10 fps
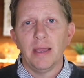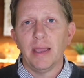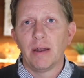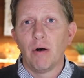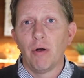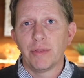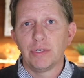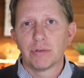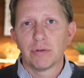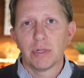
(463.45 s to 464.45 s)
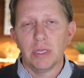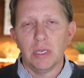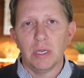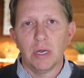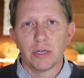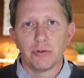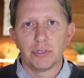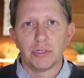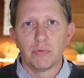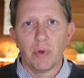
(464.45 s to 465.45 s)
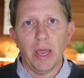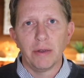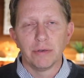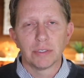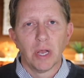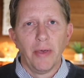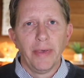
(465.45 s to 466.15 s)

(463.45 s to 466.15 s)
in all these early uh, Christian writers.